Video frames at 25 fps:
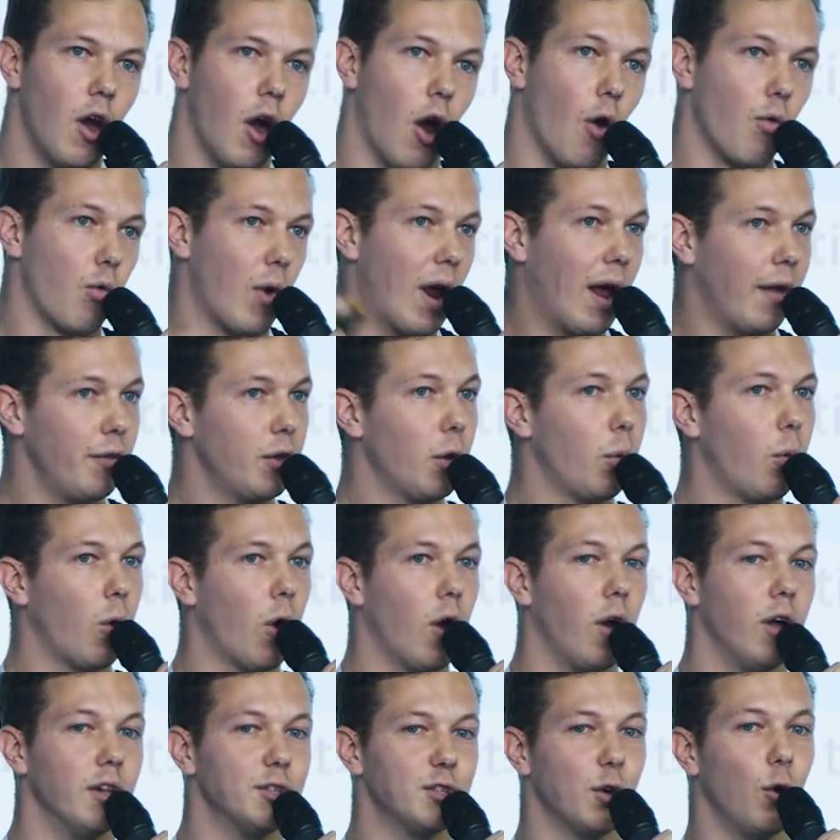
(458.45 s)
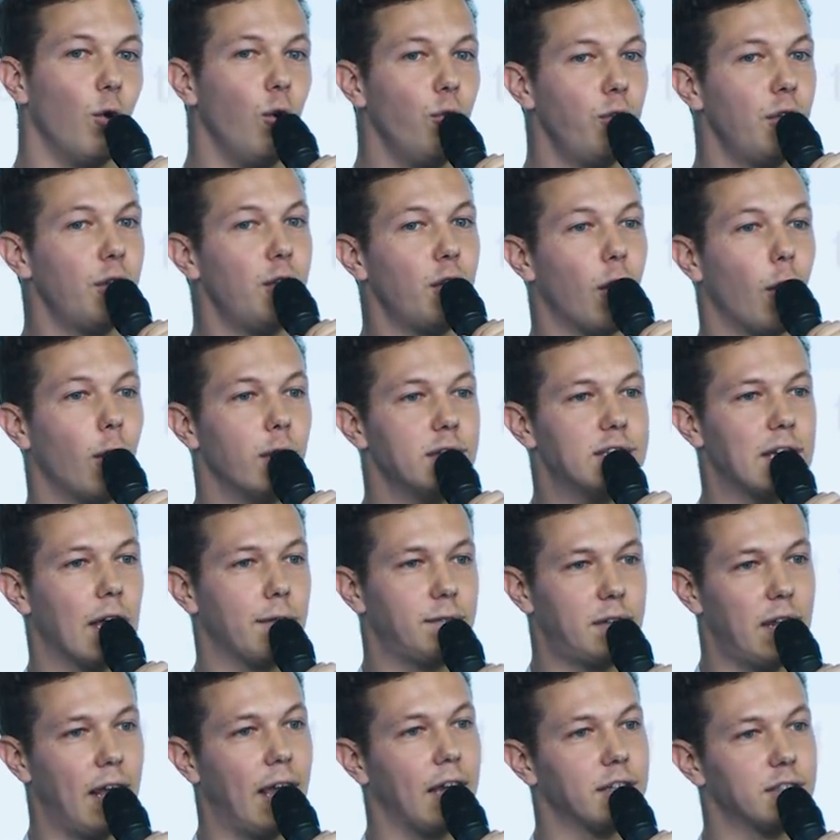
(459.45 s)
around the world, all the nodes have
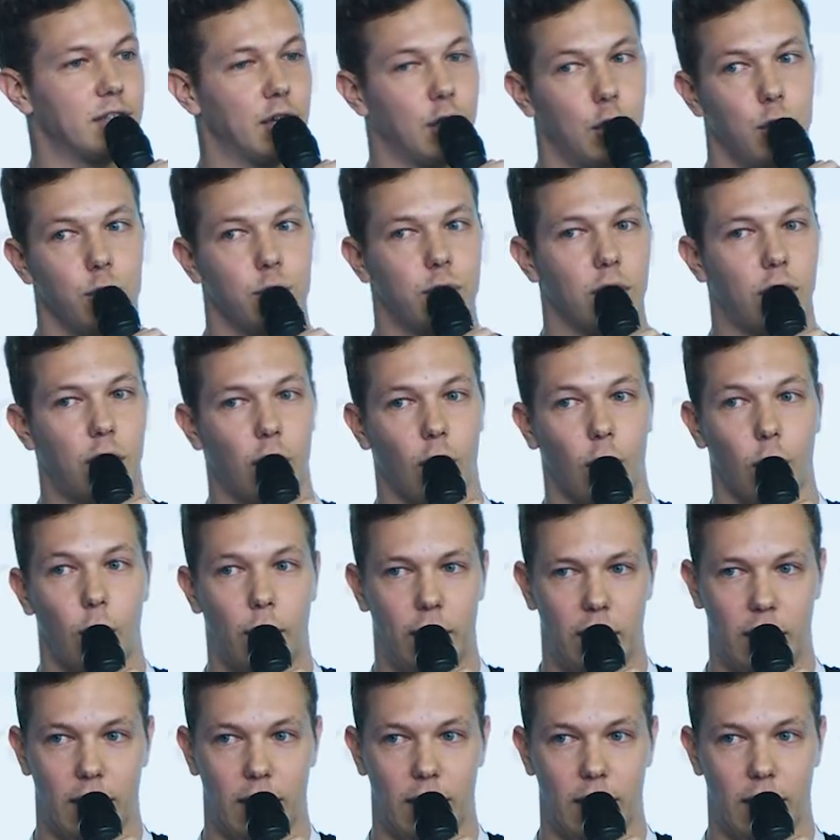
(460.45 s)
to execute the code